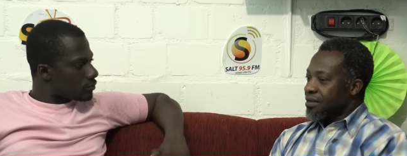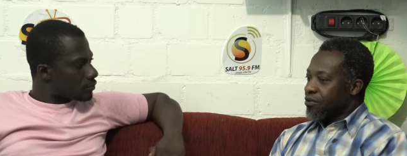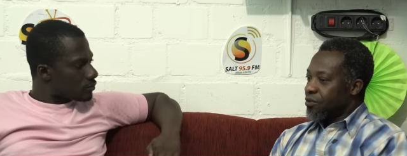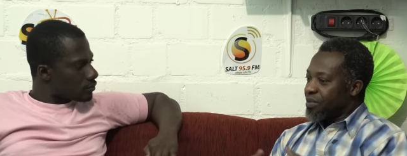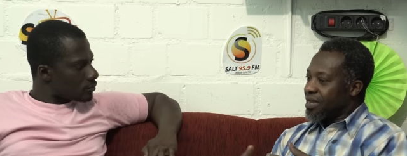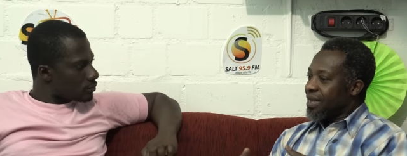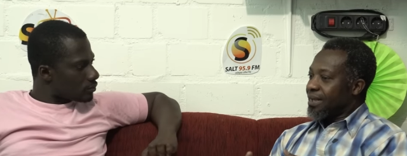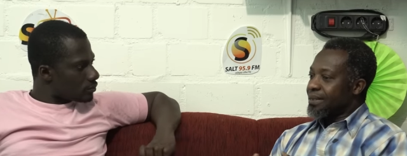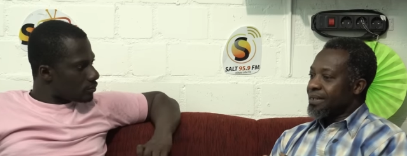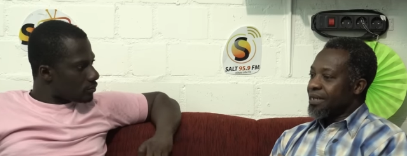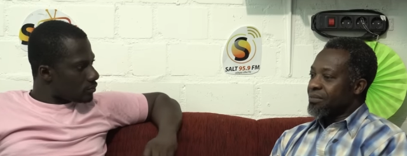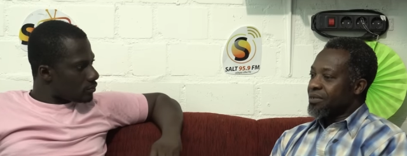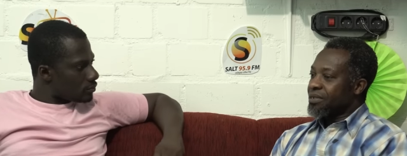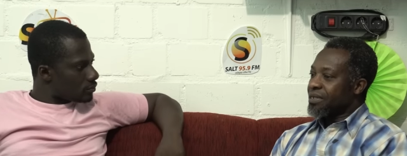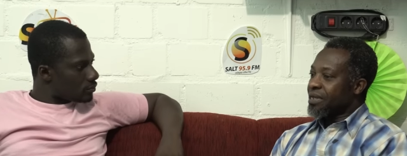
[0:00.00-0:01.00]
Speaker 1: But we catch
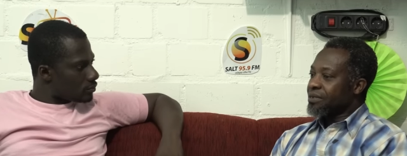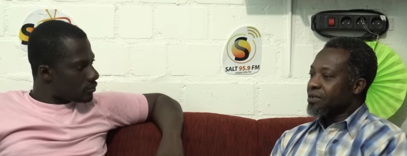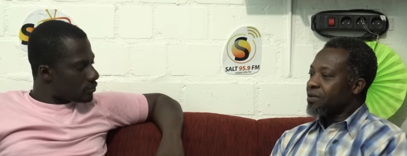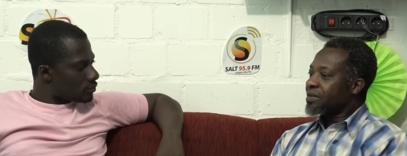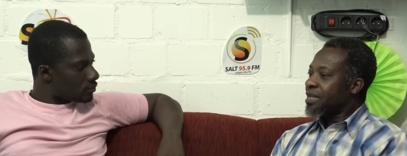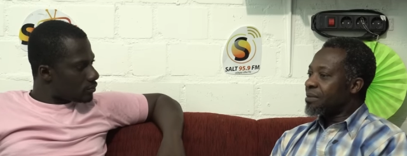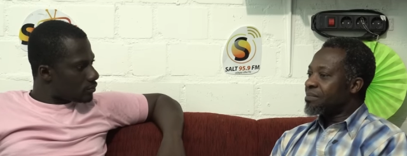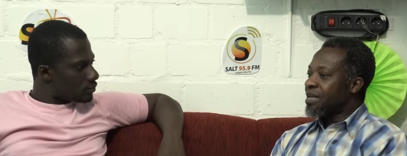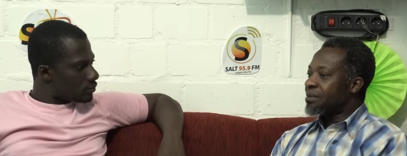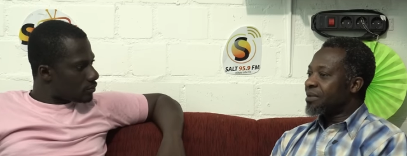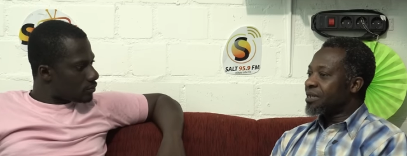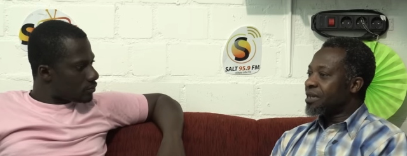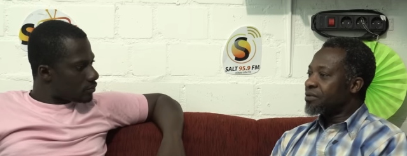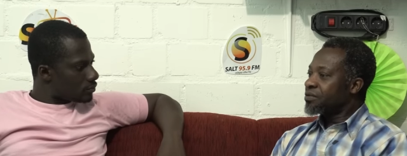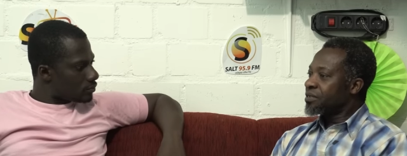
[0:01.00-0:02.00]
them and say, oh, yeah, Bam,
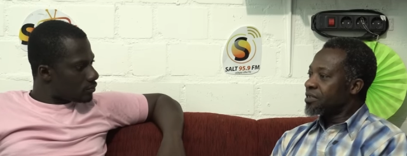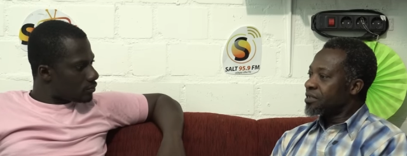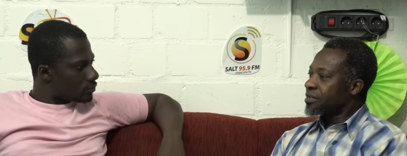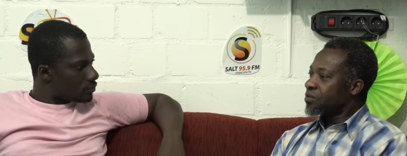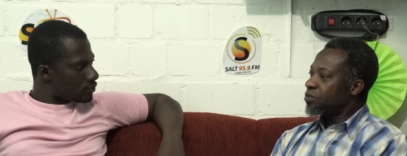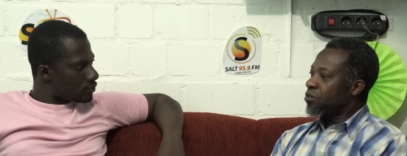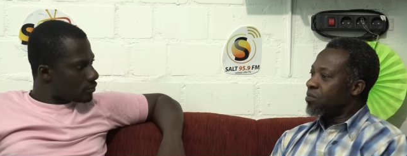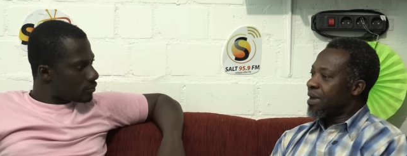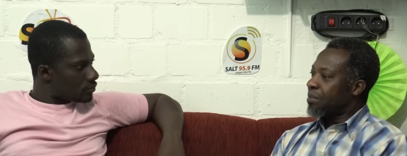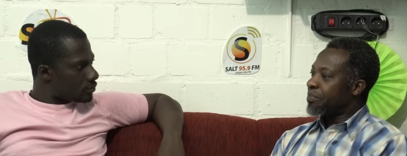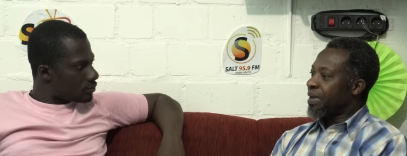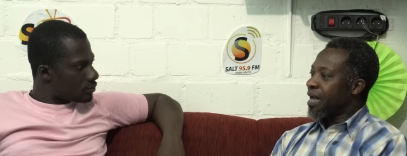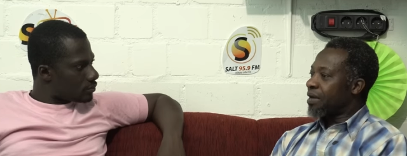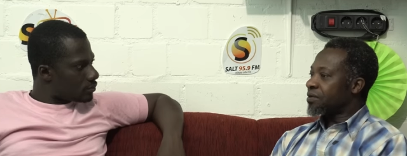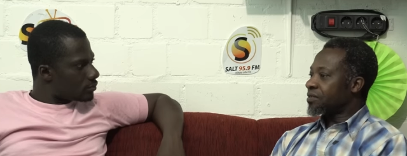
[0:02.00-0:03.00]
and I win you know,
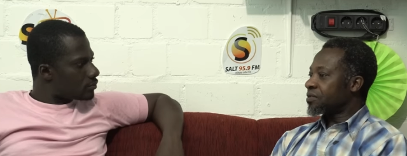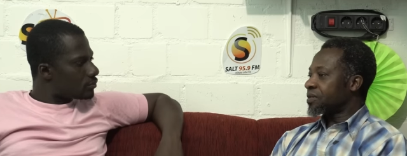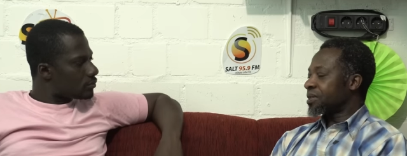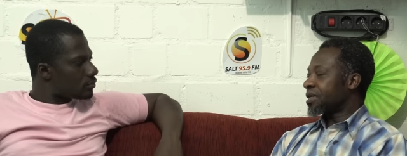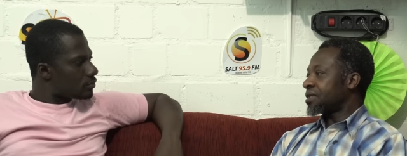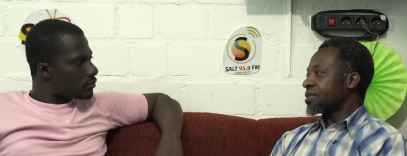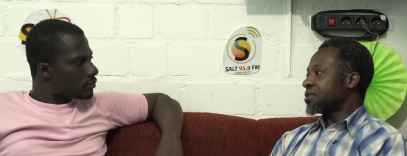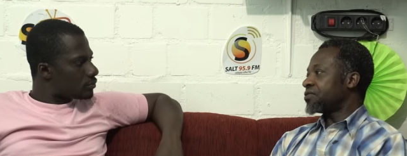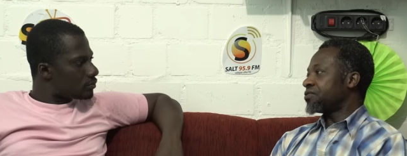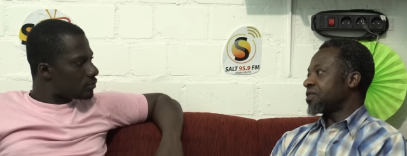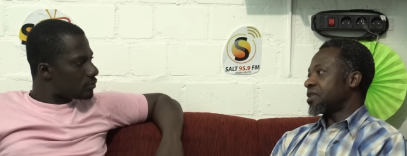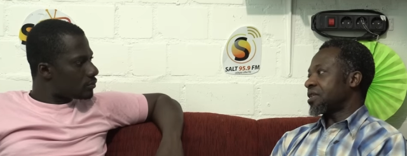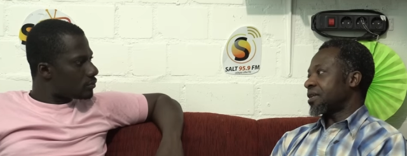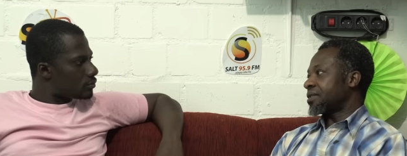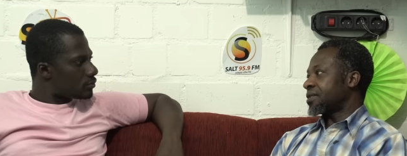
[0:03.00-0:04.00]
Bapa or so shall see you
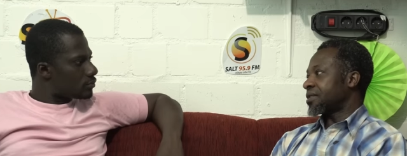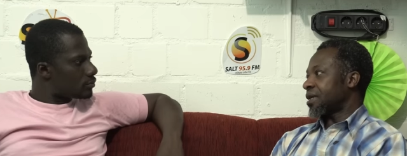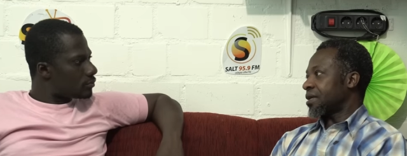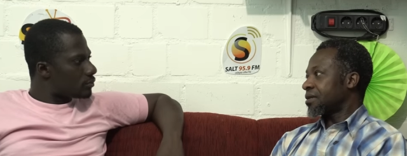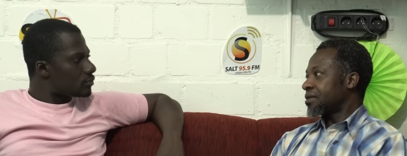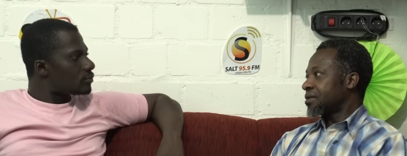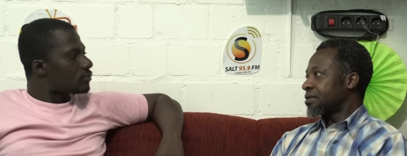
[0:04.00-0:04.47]
and answer.